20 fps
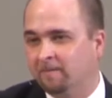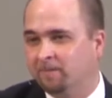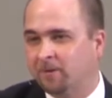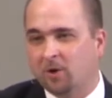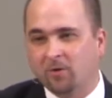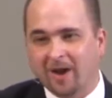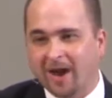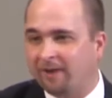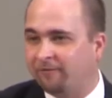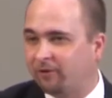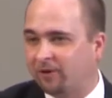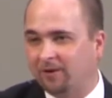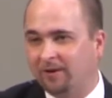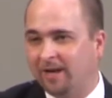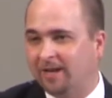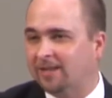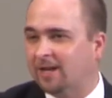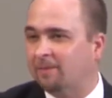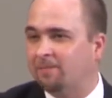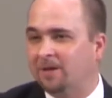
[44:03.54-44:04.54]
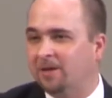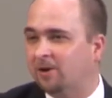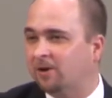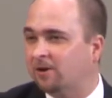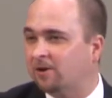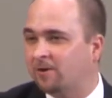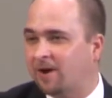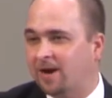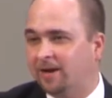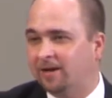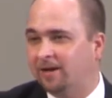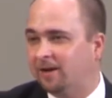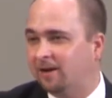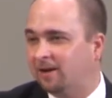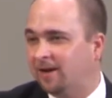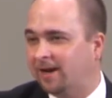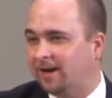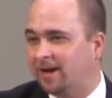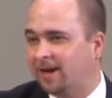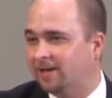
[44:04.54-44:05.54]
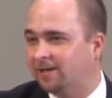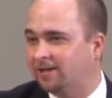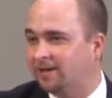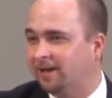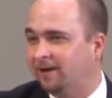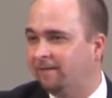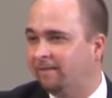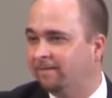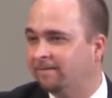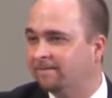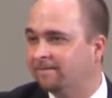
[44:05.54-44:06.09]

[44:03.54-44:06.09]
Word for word: Don't ever let that be heard around here, that kind of stuff.